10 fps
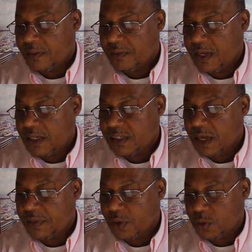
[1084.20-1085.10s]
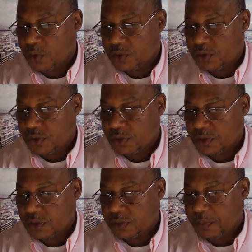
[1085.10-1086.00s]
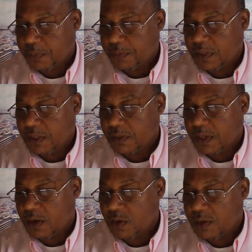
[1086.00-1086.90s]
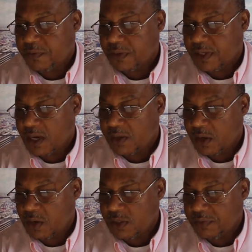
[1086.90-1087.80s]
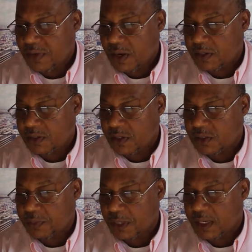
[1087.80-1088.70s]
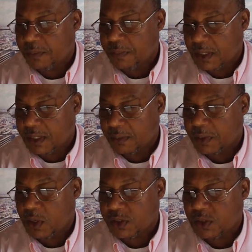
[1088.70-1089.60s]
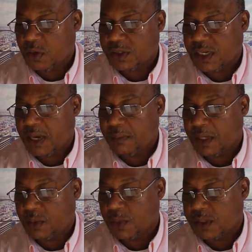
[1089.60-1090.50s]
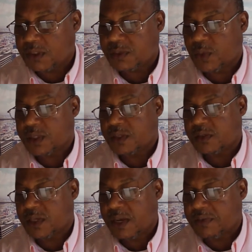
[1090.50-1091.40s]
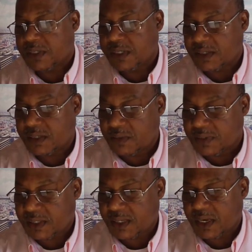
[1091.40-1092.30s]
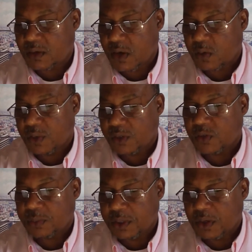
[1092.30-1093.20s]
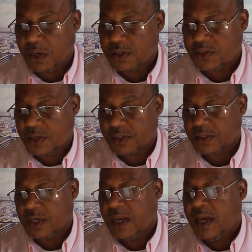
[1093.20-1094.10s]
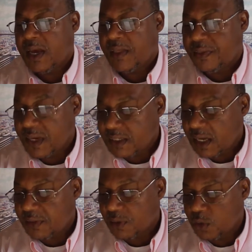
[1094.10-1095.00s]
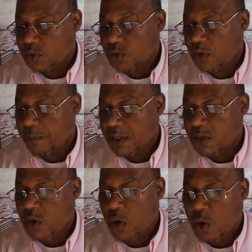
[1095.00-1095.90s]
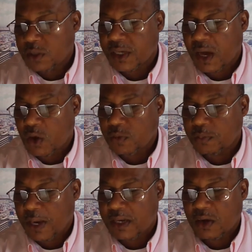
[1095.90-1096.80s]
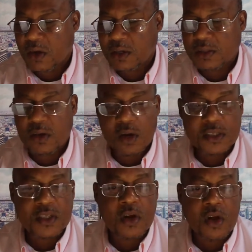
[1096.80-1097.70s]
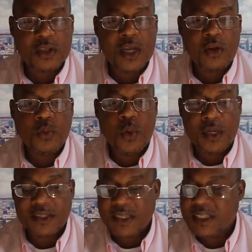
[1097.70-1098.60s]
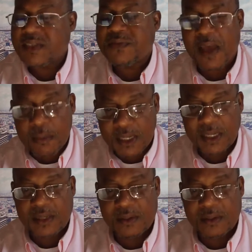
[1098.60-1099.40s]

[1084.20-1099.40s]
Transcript: These are those be, they are only they are not only found in the church in the building but also outside meaning one does one does not have the 10 services like clockwork to be God's church these are those who have been called out by God God's called out ones his family